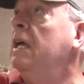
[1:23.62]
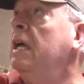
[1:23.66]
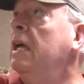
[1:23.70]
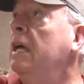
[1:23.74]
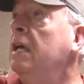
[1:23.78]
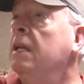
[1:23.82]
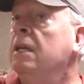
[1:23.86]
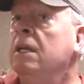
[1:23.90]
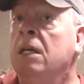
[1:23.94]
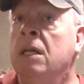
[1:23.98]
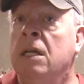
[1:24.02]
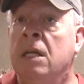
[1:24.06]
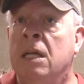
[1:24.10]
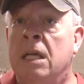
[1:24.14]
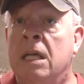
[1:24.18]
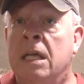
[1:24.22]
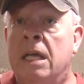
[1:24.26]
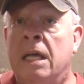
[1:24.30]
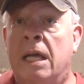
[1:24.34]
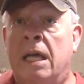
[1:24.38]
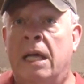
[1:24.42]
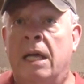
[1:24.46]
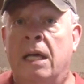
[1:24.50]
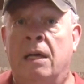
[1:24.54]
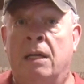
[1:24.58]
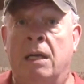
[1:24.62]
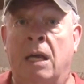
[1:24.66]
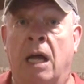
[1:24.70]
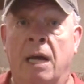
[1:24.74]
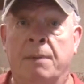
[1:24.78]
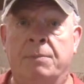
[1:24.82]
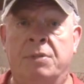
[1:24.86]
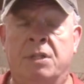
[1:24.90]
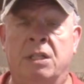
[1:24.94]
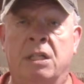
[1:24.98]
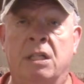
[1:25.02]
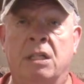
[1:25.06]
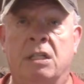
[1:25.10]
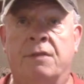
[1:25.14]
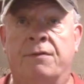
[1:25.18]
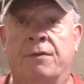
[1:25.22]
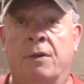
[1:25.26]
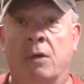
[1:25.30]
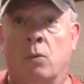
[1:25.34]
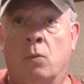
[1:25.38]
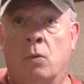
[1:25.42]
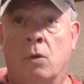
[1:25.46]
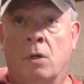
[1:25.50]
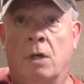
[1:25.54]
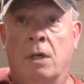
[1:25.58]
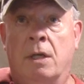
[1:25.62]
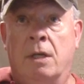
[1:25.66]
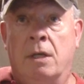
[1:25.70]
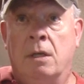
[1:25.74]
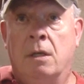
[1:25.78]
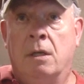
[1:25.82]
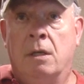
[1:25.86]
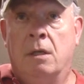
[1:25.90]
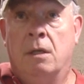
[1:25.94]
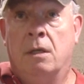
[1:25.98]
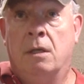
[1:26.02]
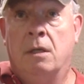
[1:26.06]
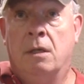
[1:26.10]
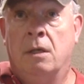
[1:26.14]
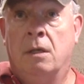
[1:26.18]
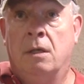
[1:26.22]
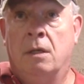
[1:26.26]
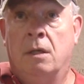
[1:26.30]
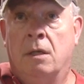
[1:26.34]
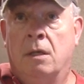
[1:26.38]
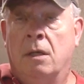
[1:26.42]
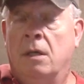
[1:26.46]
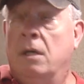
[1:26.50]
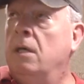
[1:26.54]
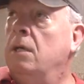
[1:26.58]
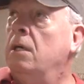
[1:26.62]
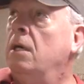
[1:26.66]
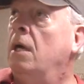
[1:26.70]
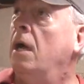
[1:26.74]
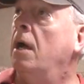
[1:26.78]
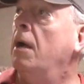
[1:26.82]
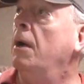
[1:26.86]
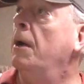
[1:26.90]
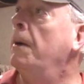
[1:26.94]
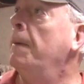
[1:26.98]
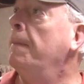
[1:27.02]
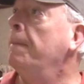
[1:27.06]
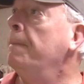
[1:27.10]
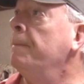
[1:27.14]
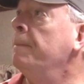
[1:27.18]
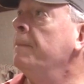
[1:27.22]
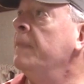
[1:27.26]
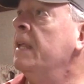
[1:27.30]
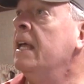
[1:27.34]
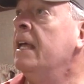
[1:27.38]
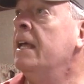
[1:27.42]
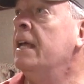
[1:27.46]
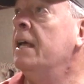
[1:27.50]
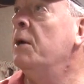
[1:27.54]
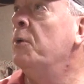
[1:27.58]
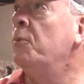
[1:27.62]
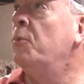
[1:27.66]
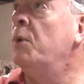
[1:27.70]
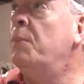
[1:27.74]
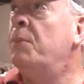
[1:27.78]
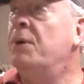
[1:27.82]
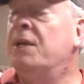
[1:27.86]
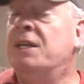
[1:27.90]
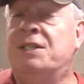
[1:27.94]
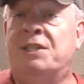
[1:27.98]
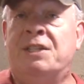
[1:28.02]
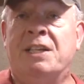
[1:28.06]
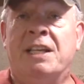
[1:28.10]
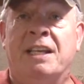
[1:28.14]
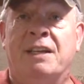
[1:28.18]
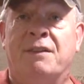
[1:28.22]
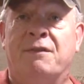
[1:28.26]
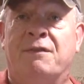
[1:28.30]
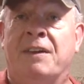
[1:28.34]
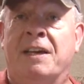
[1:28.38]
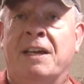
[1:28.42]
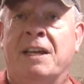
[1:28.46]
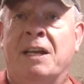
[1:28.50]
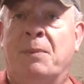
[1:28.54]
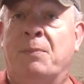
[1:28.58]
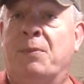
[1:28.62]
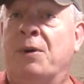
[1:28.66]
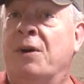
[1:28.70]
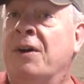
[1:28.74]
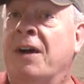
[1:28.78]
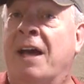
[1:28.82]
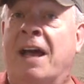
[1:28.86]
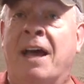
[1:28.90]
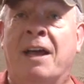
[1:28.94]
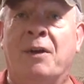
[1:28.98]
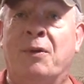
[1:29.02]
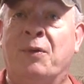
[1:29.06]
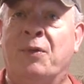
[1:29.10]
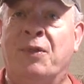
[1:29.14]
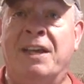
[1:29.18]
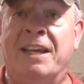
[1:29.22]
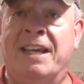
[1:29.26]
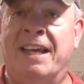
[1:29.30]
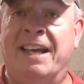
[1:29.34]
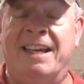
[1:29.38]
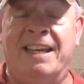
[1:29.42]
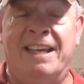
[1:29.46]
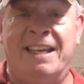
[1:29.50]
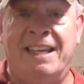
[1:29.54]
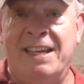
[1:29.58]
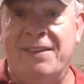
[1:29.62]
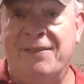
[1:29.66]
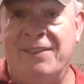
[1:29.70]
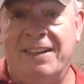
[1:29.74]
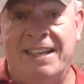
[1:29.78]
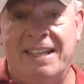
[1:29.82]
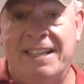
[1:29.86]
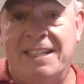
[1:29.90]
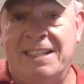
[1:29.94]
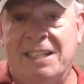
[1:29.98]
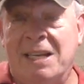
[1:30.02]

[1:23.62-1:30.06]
at. And I'm six foot one, um, we put a ceiling fan up here. I don't think I could even get